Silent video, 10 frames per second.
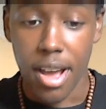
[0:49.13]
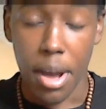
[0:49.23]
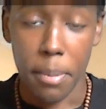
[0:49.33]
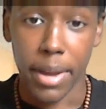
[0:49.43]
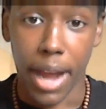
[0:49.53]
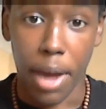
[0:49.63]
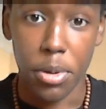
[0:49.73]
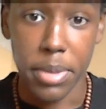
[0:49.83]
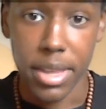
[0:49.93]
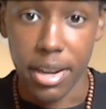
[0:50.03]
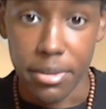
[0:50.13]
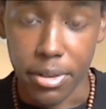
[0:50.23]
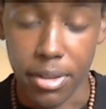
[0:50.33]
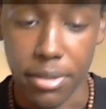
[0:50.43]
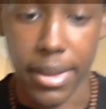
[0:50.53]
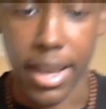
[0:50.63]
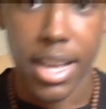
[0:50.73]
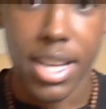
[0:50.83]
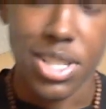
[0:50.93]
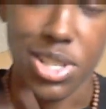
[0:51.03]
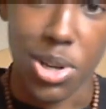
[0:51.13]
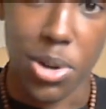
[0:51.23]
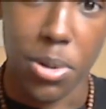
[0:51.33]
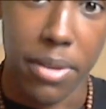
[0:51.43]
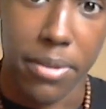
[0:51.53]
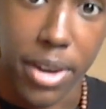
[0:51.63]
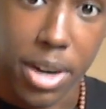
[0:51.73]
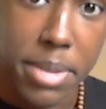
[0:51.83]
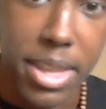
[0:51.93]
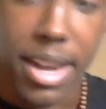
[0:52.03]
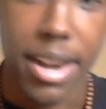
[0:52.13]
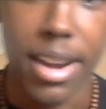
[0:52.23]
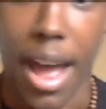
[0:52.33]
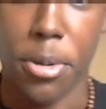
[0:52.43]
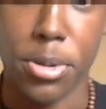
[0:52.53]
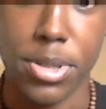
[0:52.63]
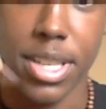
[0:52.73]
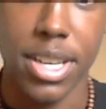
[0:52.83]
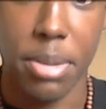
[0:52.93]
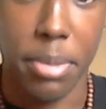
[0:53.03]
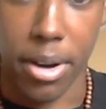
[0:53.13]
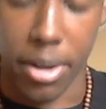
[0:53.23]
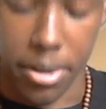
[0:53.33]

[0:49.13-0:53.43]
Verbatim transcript: Um, but I will be there in full effect. So if you're gonna be there, I will see you tomorrow.